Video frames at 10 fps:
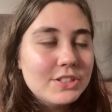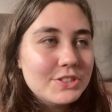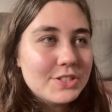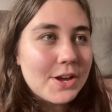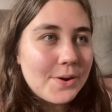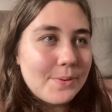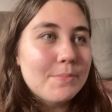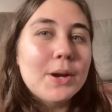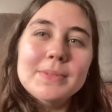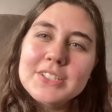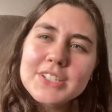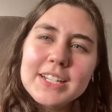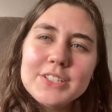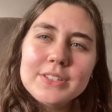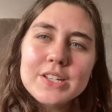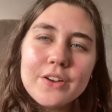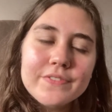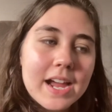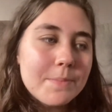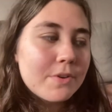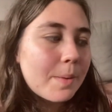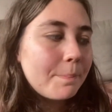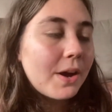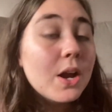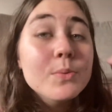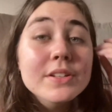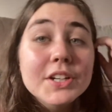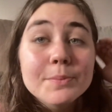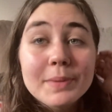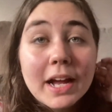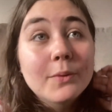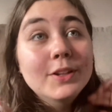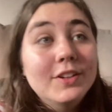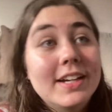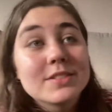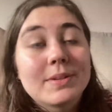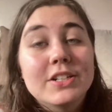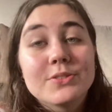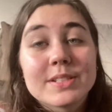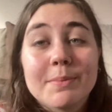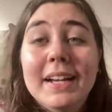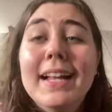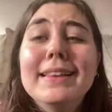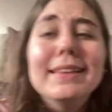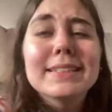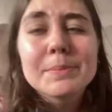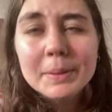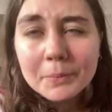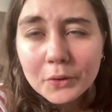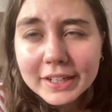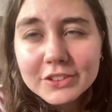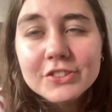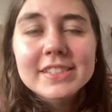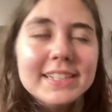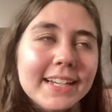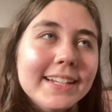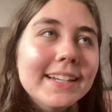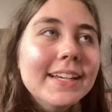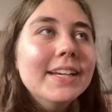So I'm probably just gonna do this off camera, but I will come back with you guys when I do something a little bit more interesting,